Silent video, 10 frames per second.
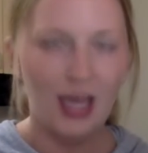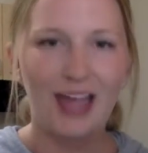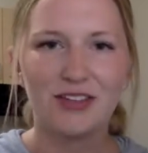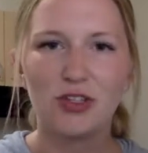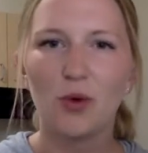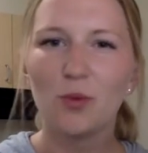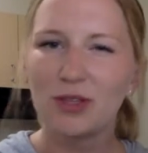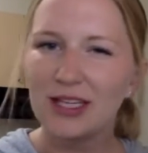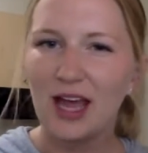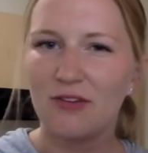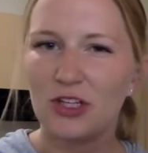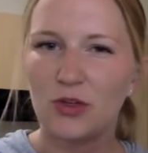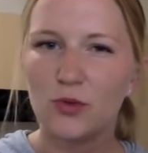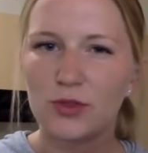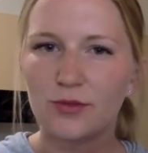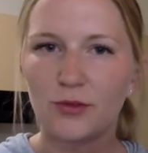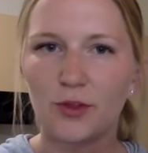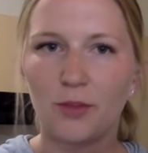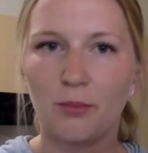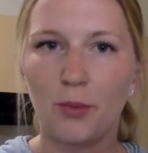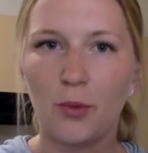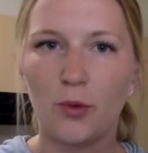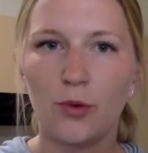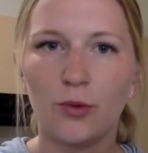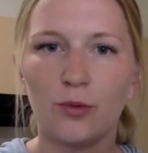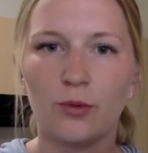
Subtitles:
I don't really have a use for the bowl